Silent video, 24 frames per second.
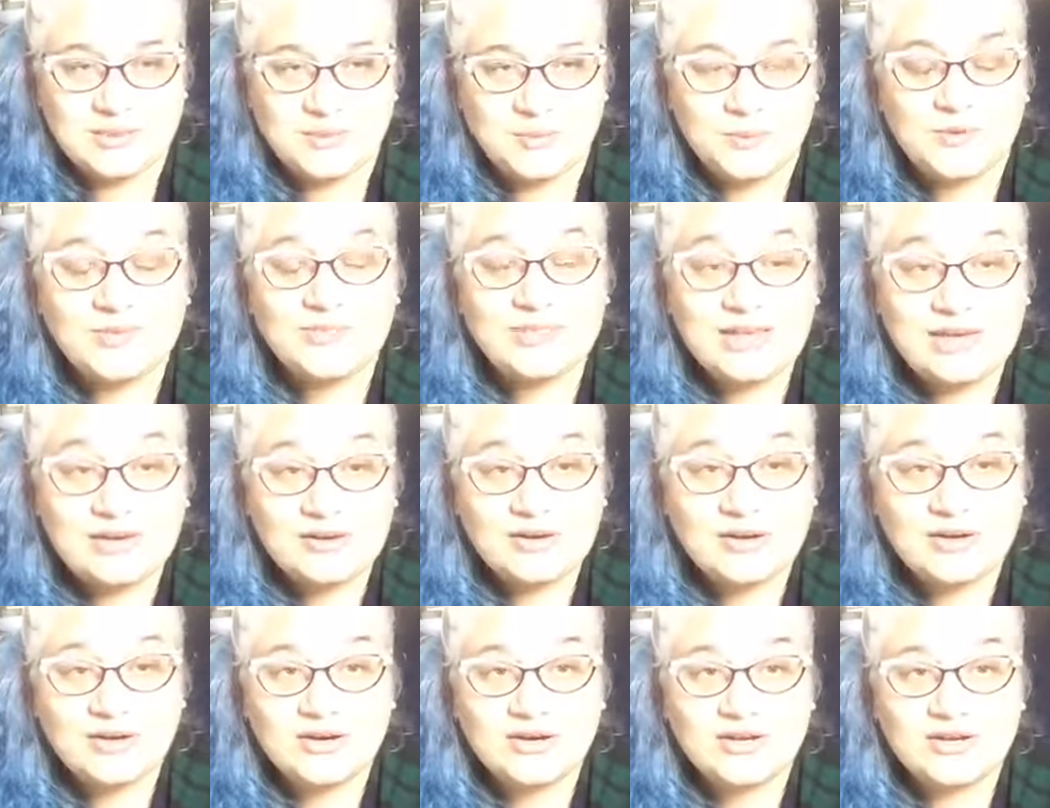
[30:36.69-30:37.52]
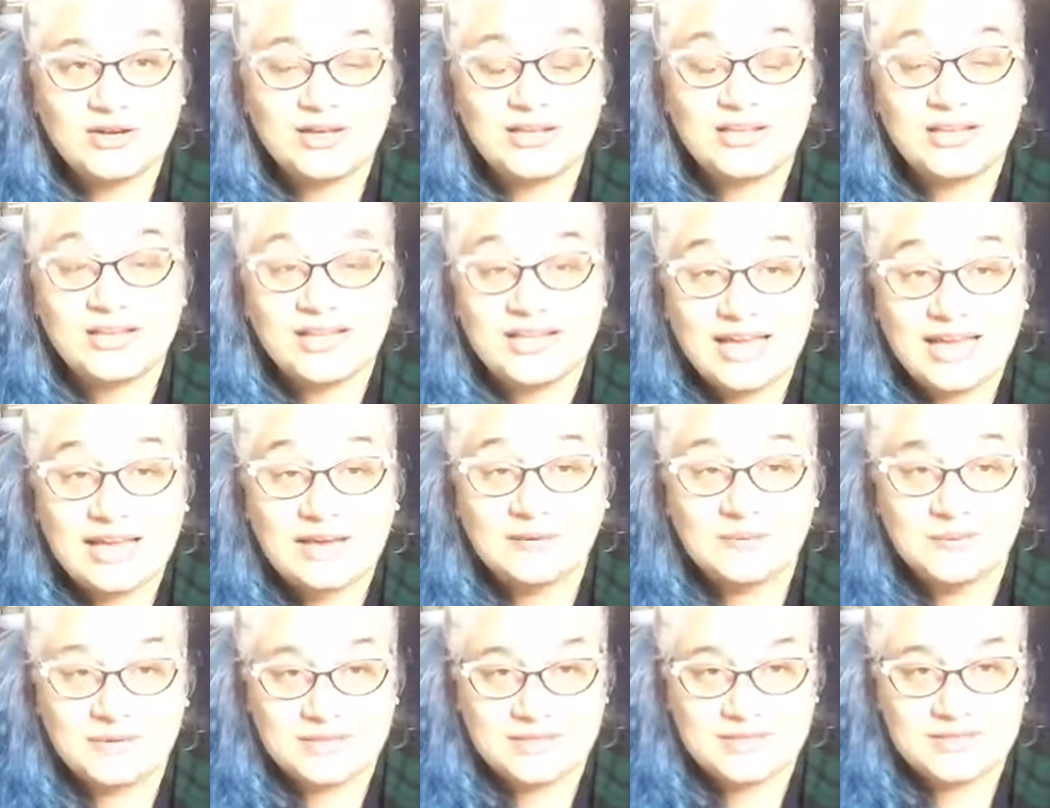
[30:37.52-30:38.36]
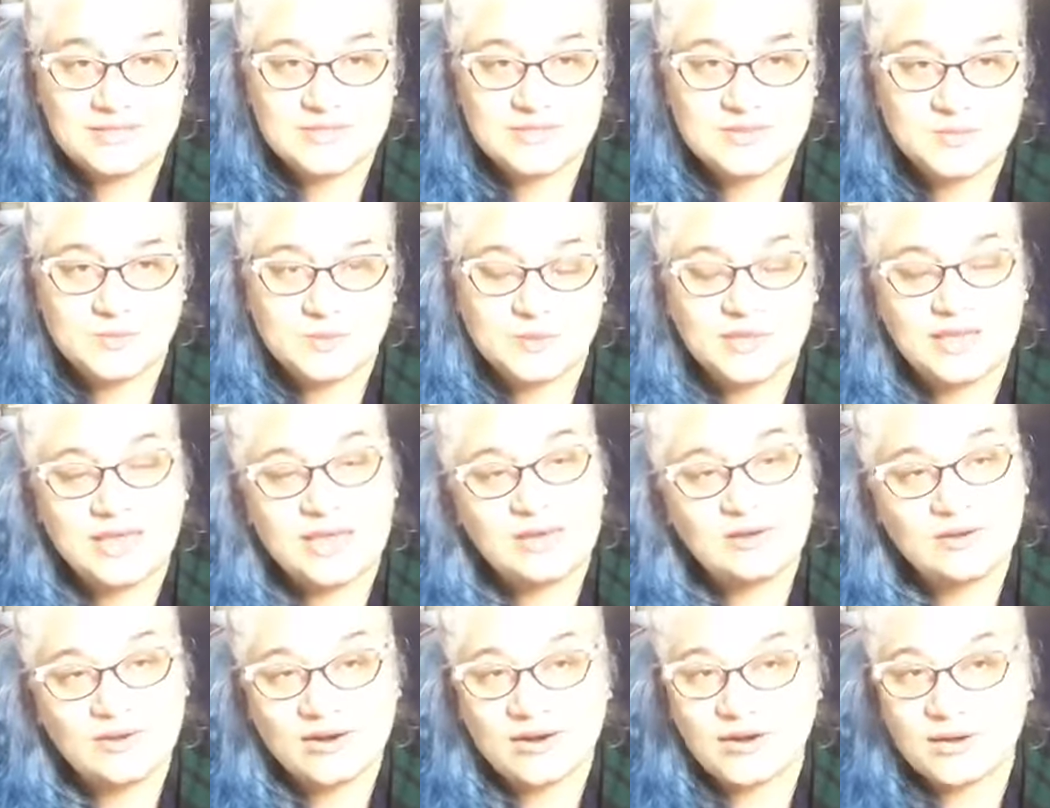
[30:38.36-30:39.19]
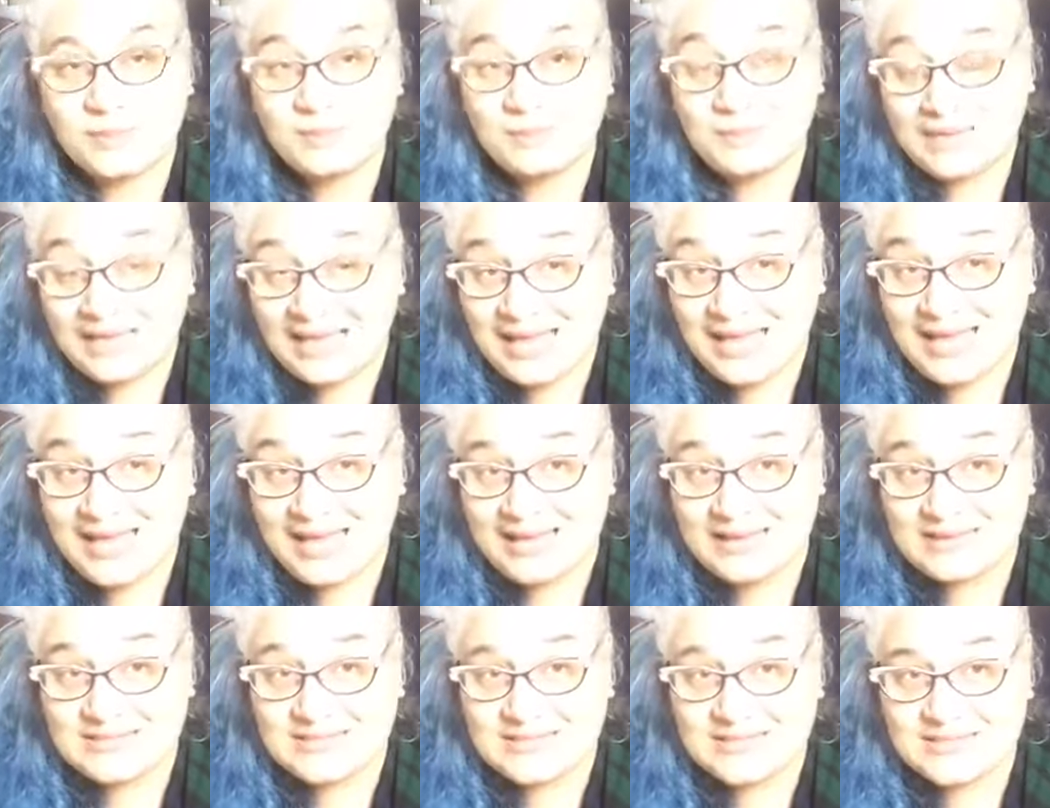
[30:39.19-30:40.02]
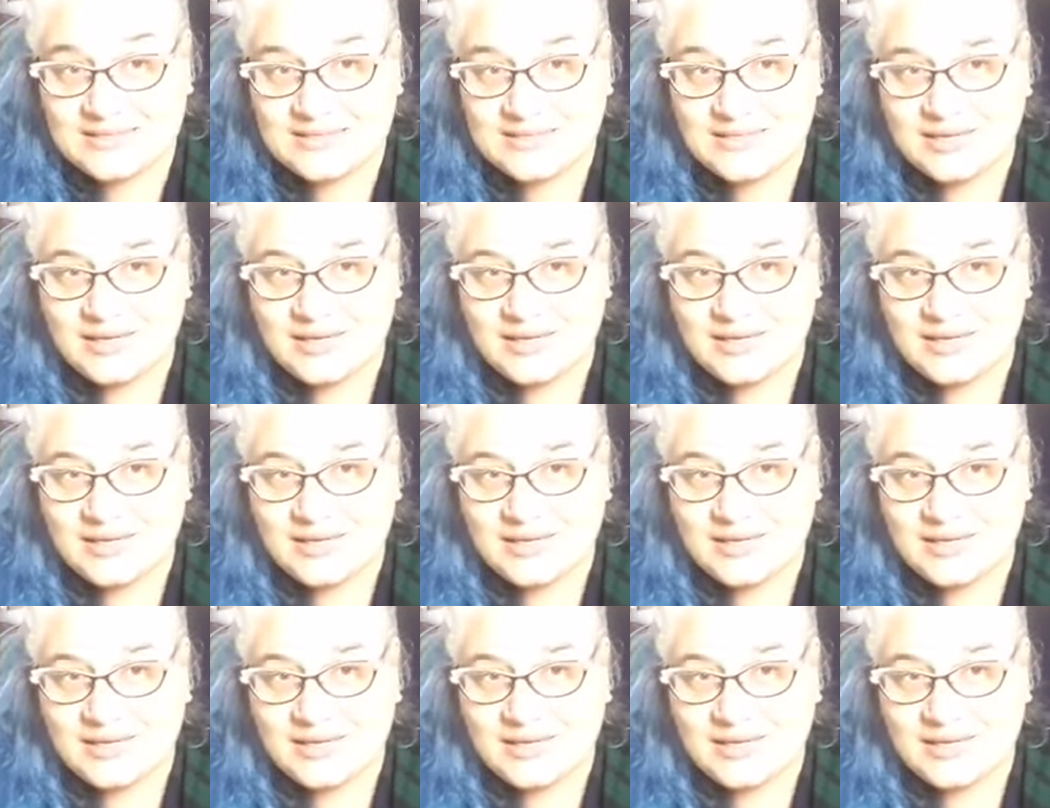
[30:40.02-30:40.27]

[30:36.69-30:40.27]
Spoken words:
without our allowance, without our behest.